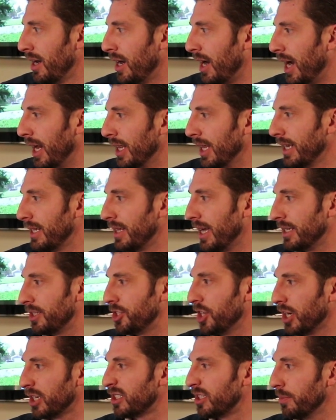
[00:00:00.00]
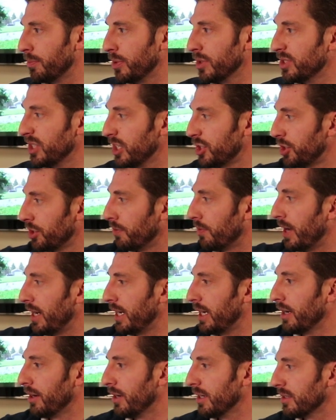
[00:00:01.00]
I like that juxtaposition
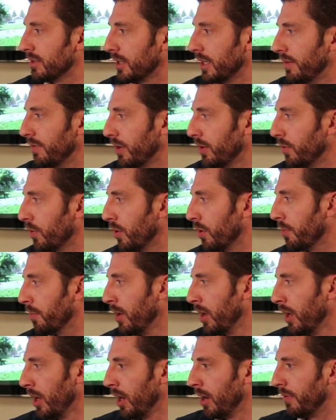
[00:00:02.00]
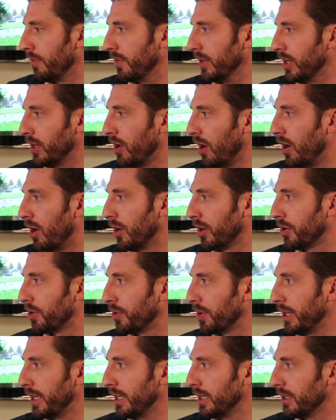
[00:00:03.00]
right here in his living room. The
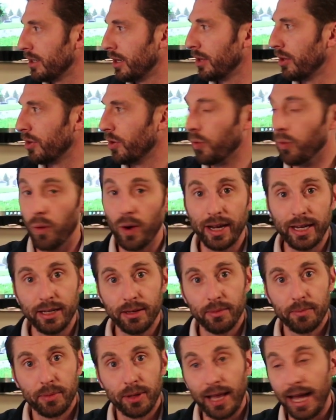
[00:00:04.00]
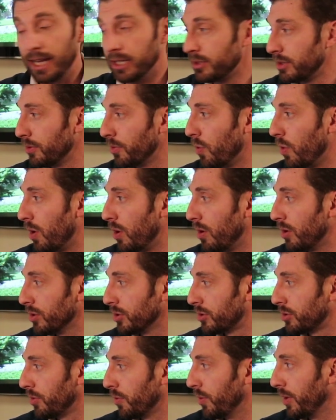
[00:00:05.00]
concrete, the white plaster
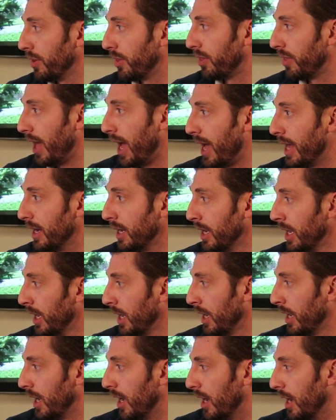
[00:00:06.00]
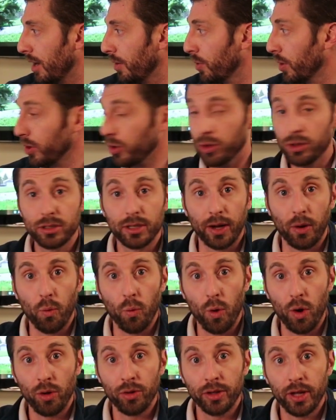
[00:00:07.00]
walls with that what looks like
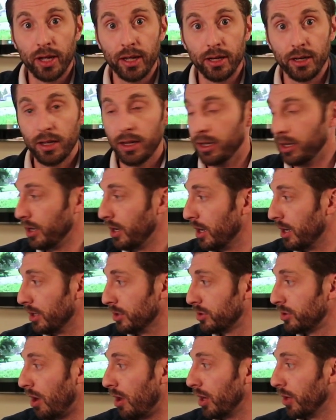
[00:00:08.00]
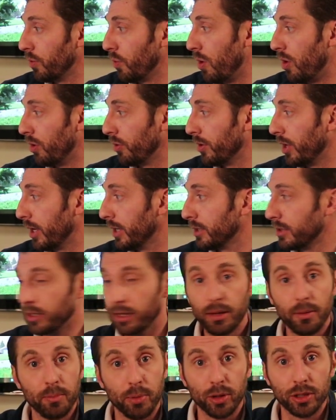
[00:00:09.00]
walnut, solid walnut
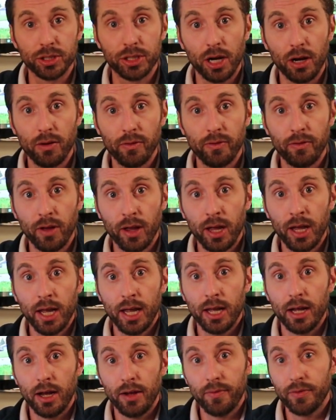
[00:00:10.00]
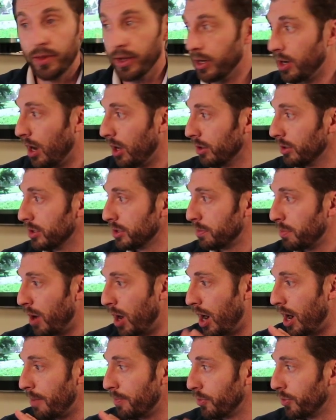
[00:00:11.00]
bookshelf. The colors
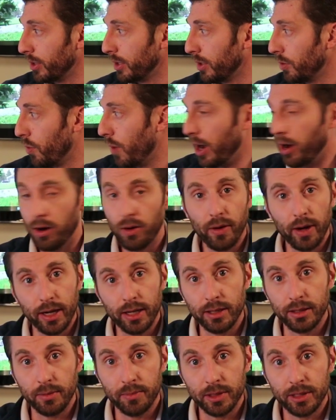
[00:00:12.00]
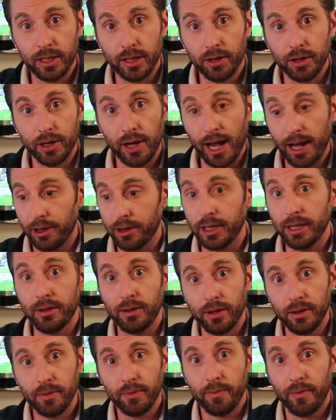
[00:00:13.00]
pop really well, and the
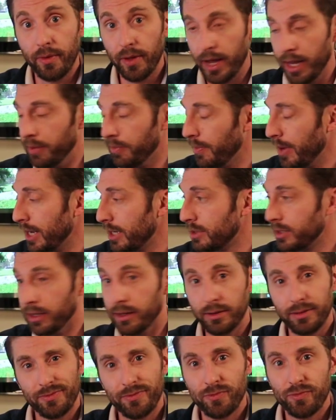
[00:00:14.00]
materiality, it makes it